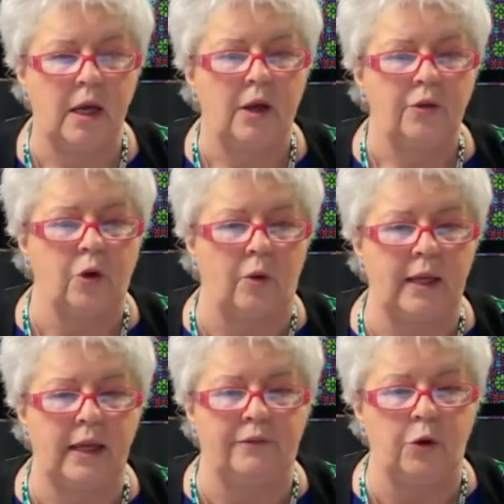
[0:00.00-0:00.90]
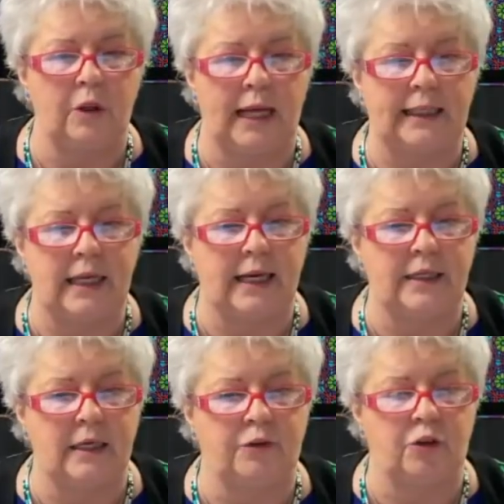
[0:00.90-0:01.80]
So if you like the
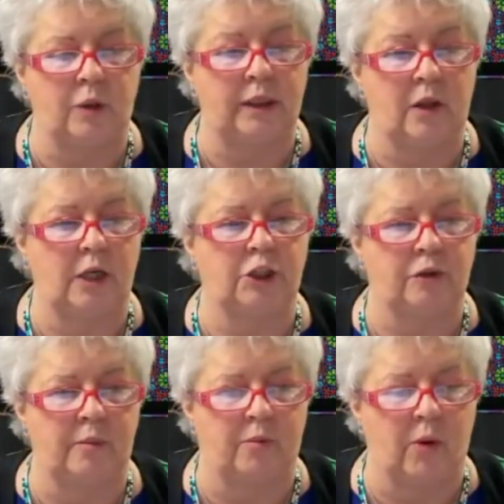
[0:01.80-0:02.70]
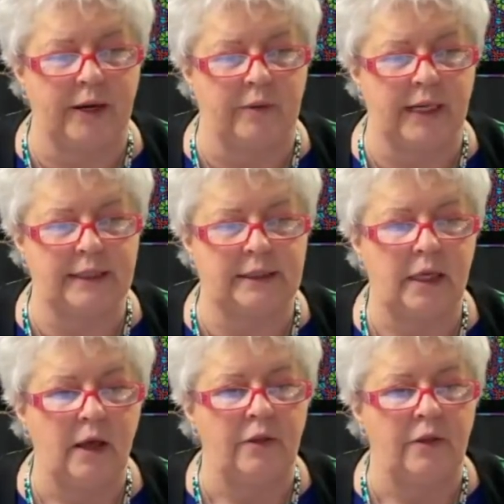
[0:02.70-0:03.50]
idea of doing larger embroideries,